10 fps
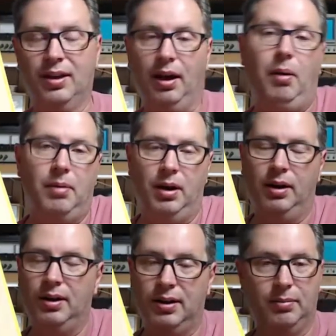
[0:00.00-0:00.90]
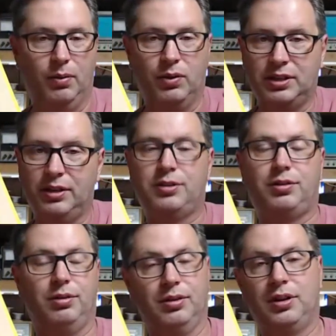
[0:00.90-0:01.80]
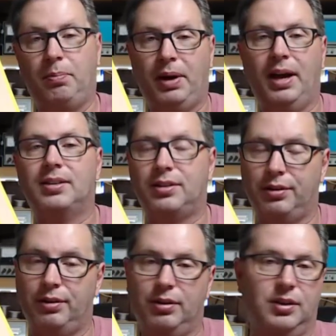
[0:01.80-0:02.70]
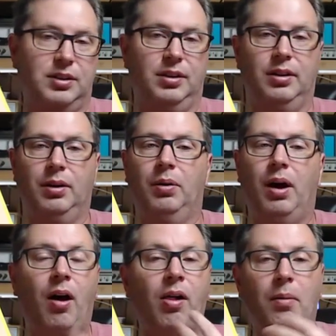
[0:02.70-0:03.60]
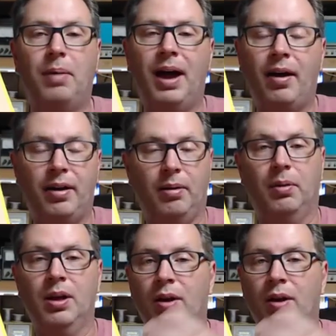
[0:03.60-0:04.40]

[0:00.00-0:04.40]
resistors, capacitors, you know, all about them,